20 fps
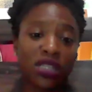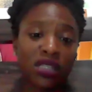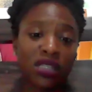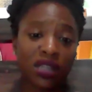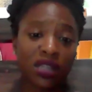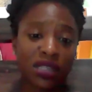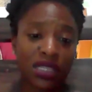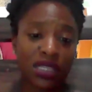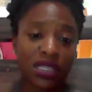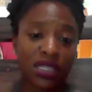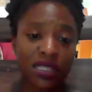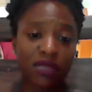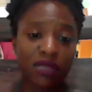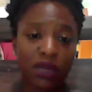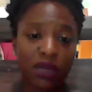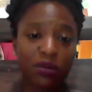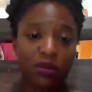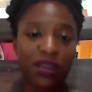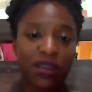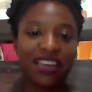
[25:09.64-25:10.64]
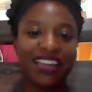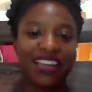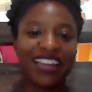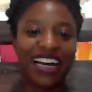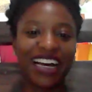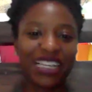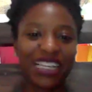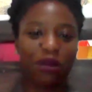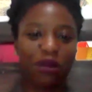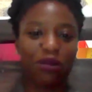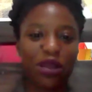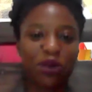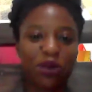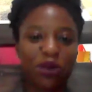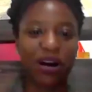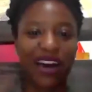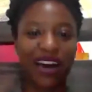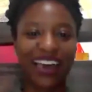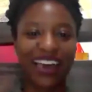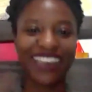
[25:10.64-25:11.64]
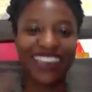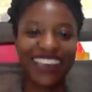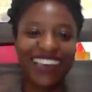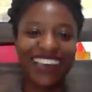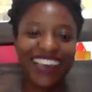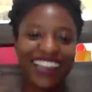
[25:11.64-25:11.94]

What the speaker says: of toxicity, maybe that's probably why.